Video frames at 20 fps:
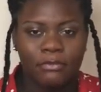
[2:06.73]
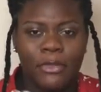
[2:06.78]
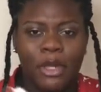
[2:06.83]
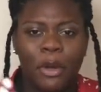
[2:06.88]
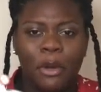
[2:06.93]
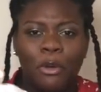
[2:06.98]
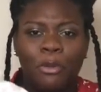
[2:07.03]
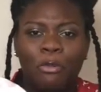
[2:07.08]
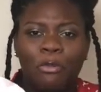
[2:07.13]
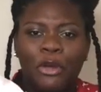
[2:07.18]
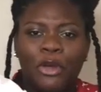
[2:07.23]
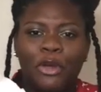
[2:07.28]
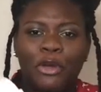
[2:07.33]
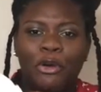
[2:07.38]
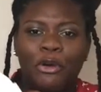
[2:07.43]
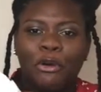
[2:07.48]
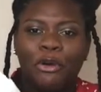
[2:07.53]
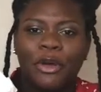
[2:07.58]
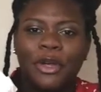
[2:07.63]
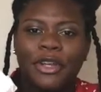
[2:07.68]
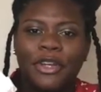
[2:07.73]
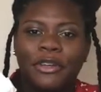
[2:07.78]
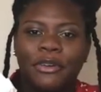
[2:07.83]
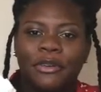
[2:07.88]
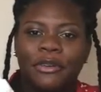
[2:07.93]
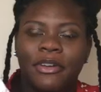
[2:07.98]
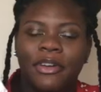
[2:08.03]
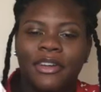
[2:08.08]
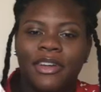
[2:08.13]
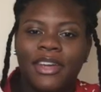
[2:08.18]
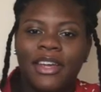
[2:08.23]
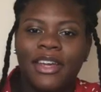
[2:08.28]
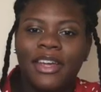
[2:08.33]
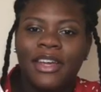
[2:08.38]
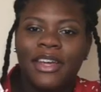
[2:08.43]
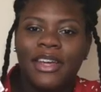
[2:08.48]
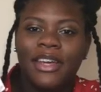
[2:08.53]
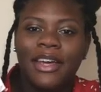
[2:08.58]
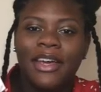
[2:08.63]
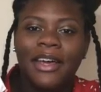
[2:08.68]
oh my god,
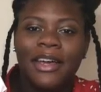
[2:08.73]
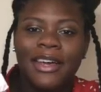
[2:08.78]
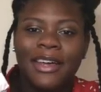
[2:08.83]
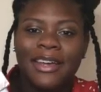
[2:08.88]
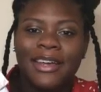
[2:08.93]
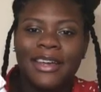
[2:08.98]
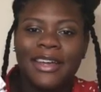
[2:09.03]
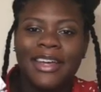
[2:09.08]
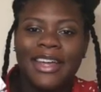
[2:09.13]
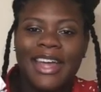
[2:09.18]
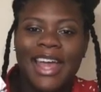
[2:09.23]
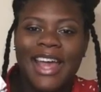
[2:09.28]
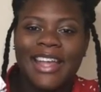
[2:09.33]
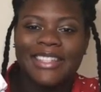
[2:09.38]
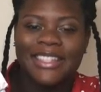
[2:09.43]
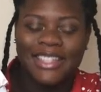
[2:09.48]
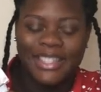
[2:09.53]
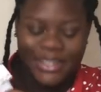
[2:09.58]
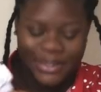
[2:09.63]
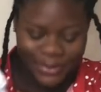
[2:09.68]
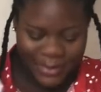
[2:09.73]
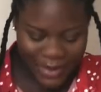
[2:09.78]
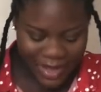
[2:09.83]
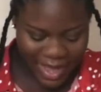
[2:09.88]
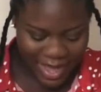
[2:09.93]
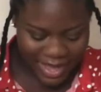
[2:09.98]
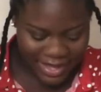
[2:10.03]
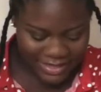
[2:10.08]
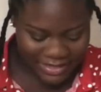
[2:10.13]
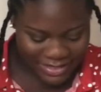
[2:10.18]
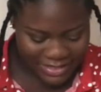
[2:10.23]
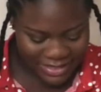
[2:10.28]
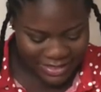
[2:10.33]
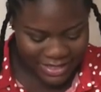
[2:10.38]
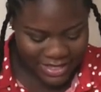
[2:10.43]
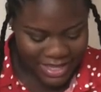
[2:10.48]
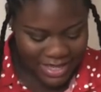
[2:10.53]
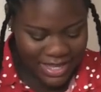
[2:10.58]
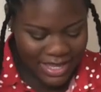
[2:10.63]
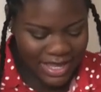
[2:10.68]
it has little hats,
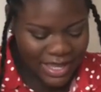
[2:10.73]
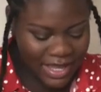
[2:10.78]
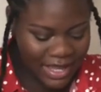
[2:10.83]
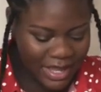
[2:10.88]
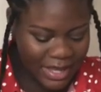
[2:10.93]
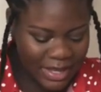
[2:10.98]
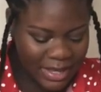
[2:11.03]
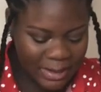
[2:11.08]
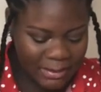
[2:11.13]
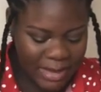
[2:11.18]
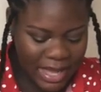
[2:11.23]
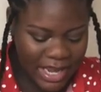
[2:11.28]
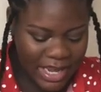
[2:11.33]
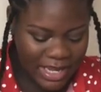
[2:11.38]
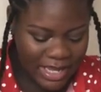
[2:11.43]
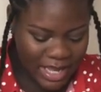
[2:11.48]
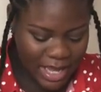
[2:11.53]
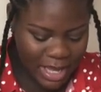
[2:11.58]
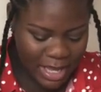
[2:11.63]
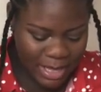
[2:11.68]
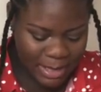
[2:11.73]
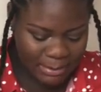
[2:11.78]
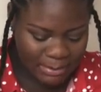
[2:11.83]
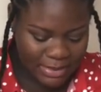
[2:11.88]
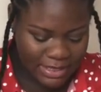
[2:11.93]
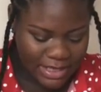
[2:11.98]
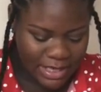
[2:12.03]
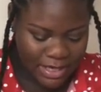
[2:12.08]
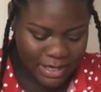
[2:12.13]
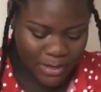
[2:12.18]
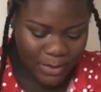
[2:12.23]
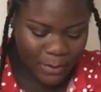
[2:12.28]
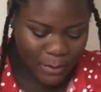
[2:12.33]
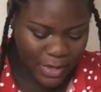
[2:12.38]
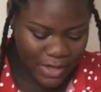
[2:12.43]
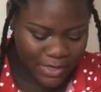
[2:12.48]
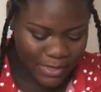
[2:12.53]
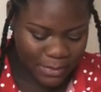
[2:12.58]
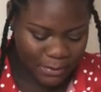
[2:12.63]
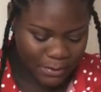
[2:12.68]
and it comes
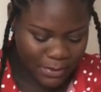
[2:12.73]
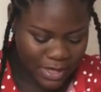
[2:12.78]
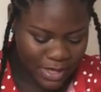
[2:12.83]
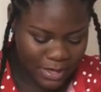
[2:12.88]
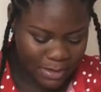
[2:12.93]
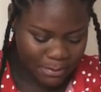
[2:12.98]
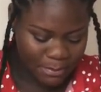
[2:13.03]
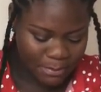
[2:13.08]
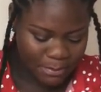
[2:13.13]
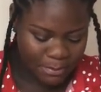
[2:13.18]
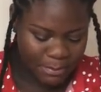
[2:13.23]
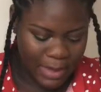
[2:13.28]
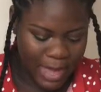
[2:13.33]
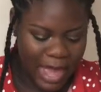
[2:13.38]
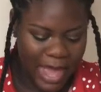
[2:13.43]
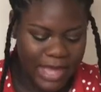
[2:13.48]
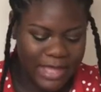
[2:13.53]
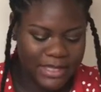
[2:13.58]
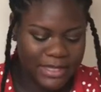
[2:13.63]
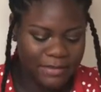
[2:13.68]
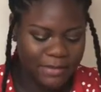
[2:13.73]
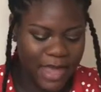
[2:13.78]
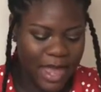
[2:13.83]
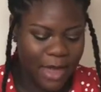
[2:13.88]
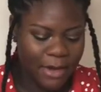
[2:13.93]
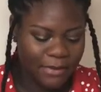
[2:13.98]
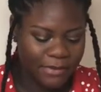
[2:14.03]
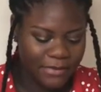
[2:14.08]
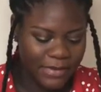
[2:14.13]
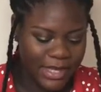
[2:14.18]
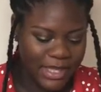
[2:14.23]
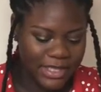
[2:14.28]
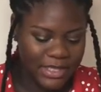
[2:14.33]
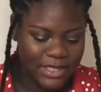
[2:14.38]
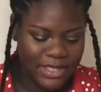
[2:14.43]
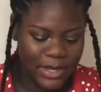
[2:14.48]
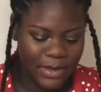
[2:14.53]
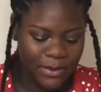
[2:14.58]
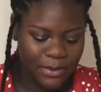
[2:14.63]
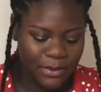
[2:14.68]
with 3 packs of outfits.
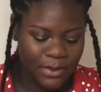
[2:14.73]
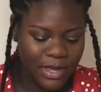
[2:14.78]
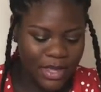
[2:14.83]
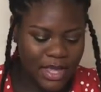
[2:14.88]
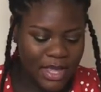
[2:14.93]
So